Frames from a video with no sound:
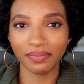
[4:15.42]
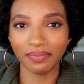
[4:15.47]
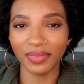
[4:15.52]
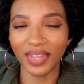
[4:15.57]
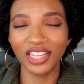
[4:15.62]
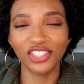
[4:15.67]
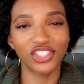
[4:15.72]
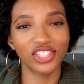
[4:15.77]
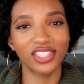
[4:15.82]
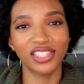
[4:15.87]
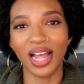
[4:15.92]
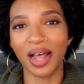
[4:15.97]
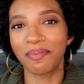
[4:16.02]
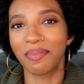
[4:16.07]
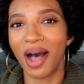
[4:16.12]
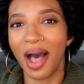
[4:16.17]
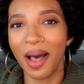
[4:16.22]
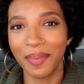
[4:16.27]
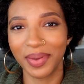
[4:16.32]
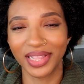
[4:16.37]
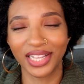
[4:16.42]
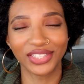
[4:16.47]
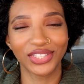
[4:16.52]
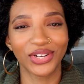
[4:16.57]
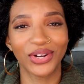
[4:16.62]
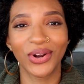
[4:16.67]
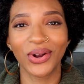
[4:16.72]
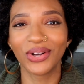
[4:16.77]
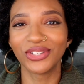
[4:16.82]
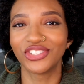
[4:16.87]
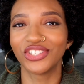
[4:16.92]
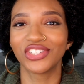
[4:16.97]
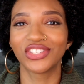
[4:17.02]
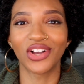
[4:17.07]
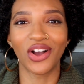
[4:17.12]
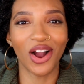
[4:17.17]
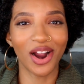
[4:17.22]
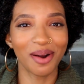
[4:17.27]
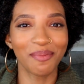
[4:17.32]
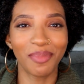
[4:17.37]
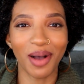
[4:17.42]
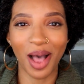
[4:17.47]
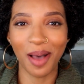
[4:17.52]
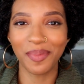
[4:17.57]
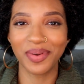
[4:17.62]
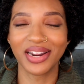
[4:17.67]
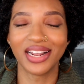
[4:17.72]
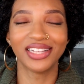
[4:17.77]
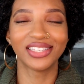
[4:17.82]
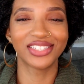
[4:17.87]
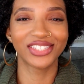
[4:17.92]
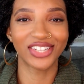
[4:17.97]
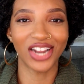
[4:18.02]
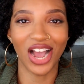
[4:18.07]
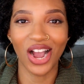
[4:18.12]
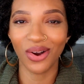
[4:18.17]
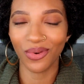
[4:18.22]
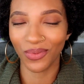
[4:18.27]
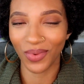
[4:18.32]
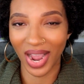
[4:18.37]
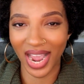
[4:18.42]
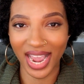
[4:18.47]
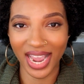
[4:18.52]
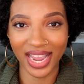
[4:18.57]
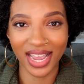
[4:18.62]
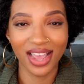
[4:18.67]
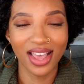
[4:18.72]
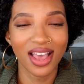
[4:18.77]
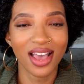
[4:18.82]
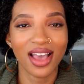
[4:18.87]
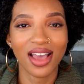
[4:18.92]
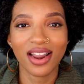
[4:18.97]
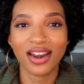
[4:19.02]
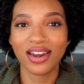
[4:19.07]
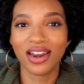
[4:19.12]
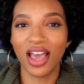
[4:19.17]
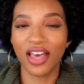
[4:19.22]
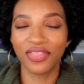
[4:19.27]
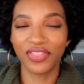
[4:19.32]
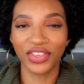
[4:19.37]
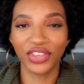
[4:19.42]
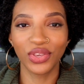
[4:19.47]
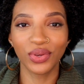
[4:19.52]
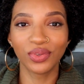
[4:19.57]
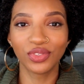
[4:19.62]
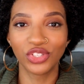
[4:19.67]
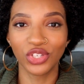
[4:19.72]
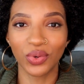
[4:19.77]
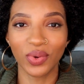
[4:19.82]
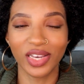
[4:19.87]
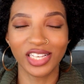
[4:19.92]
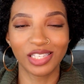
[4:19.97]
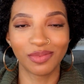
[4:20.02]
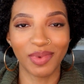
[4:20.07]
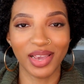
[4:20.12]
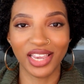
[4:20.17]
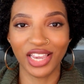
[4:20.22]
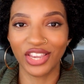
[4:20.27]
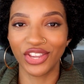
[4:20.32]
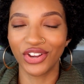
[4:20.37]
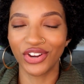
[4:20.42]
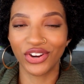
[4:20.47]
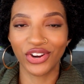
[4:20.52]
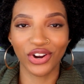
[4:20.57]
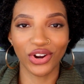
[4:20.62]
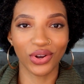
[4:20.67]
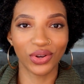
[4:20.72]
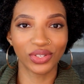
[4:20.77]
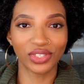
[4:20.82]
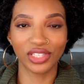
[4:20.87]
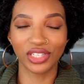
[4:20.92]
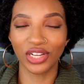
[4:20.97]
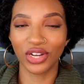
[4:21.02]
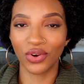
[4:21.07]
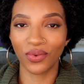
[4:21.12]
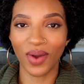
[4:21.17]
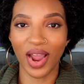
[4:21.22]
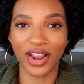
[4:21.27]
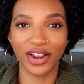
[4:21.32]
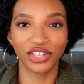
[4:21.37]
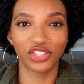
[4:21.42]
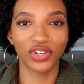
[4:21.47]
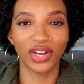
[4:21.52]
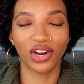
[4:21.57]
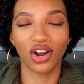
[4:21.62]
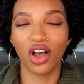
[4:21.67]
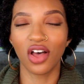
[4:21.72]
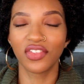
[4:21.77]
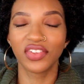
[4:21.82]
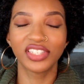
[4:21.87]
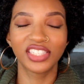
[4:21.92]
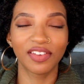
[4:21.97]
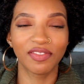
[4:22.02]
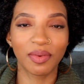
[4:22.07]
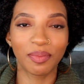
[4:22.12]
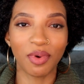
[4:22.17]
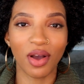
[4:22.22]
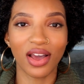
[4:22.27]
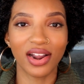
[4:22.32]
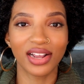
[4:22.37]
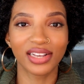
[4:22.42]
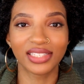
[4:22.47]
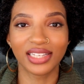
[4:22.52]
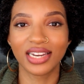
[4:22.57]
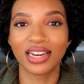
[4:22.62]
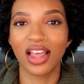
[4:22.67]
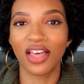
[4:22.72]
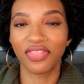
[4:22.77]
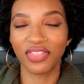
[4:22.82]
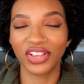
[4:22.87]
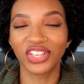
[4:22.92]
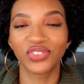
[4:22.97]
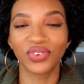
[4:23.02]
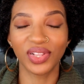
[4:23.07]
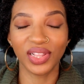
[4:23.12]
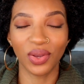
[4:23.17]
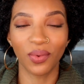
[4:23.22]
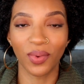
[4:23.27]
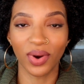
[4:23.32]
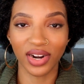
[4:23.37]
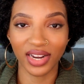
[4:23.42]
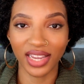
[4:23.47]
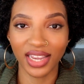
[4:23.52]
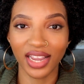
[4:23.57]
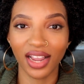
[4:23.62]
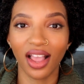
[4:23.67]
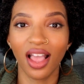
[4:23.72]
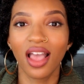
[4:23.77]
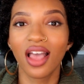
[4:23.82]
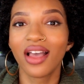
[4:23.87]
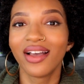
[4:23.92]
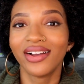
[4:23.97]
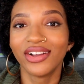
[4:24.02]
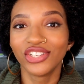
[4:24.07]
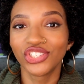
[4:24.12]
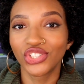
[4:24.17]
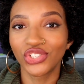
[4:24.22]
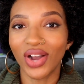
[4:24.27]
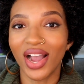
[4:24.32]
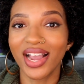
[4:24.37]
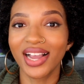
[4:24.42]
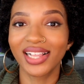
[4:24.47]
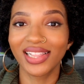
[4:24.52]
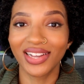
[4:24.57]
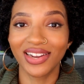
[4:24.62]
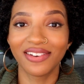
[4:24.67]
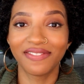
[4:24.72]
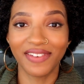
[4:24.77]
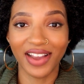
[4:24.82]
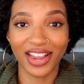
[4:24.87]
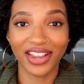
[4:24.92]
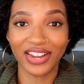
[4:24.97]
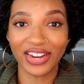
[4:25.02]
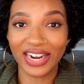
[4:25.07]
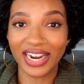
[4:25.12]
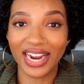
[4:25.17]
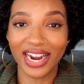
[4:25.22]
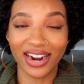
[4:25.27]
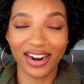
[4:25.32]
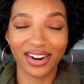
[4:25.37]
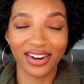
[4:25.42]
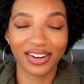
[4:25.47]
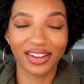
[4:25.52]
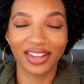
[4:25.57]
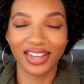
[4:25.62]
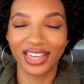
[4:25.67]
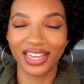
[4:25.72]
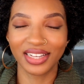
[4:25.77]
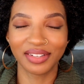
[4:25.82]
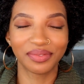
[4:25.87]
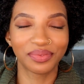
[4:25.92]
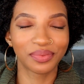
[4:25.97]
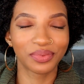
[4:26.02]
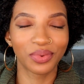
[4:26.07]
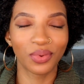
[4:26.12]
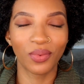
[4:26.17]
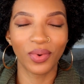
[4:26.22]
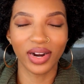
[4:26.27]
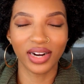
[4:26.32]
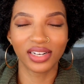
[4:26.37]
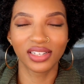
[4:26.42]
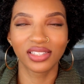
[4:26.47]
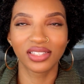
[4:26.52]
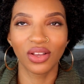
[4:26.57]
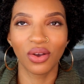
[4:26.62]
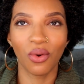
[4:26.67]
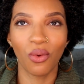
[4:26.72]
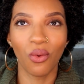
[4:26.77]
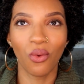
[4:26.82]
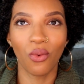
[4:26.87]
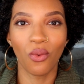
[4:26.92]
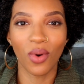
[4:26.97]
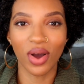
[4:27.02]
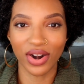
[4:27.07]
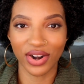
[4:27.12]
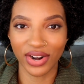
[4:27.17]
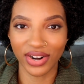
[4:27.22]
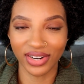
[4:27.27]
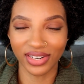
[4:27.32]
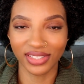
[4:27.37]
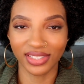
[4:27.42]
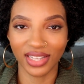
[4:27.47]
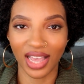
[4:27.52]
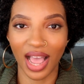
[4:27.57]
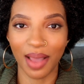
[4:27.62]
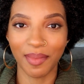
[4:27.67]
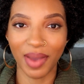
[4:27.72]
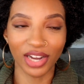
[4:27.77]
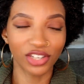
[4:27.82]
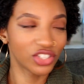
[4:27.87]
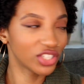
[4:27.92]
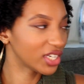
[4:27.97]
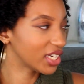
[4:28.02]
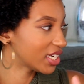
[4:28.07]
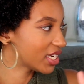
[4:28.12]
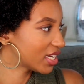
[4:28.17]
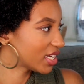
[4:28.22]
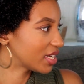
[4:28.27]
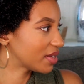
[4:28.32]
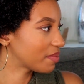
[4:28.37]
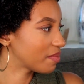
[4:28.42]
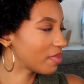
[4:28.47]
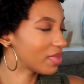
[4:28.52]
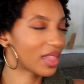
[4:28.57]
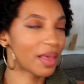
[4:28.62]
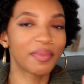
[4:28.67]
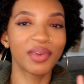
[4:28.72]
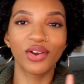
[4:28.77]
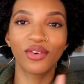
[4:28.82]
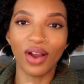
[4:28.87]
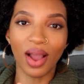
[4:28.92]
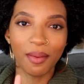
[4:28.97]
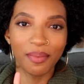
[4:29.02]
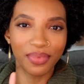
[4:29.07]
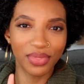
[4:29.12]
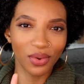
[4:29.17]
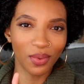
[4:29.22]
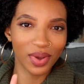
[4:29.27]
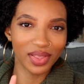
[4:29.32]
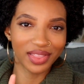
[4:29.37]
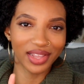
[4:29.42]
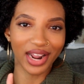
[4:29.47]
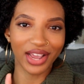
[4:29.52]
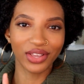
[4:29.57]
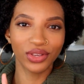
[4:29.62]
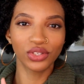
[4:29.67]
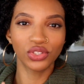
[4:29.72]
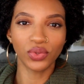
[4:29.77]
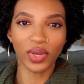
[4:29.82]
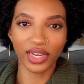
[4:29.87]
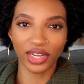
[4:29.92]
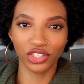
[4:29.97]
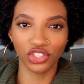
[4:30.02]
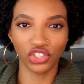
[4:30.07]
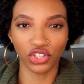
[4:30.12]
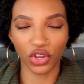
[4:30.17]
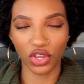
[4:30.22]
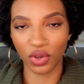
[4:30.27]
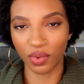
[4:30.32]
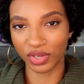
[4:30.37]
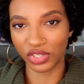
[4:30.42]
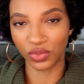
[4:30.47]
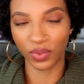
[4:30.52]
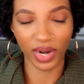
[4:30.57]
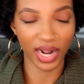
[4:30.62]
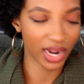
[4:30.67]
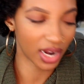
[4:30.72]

it's just not popping, like the curls just aren't popping, it's not right, nothing you do is making your curls look right, you're trying all these different products and nothing's really working, try clarifying your hair. It works wonders. I'm actually gonna, let me grab the one that I use so I can show you which one I